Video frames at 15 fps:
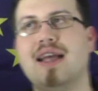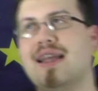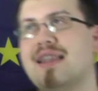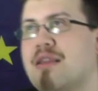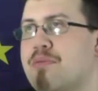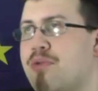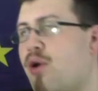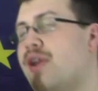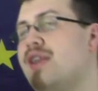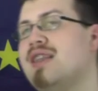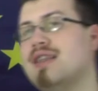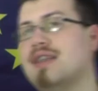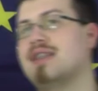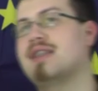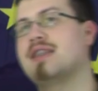The point
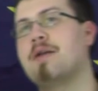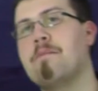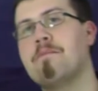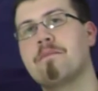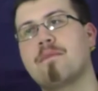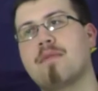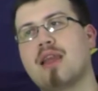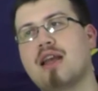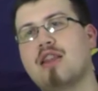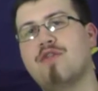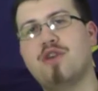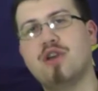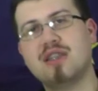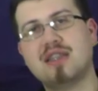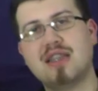is, the
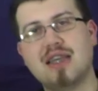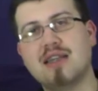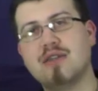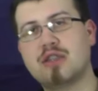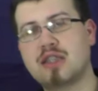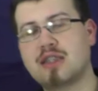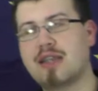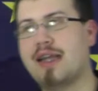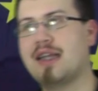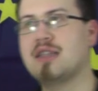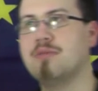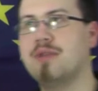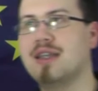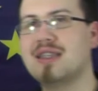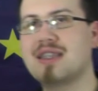first thing that strikes
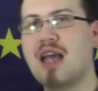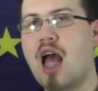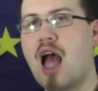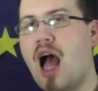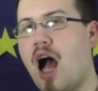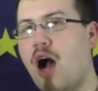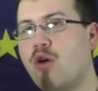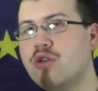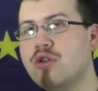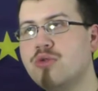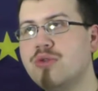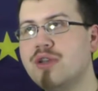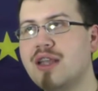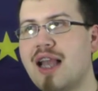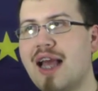me is how do
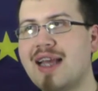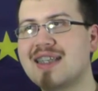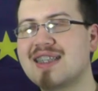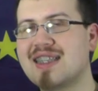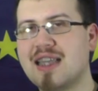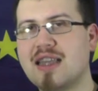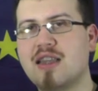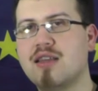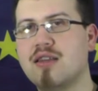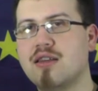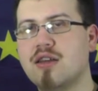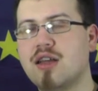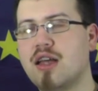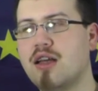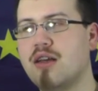we like set
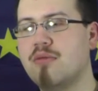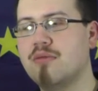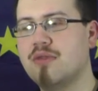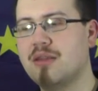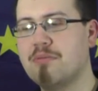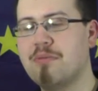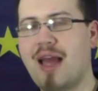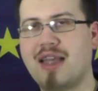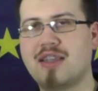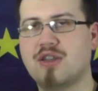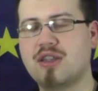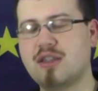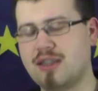the math,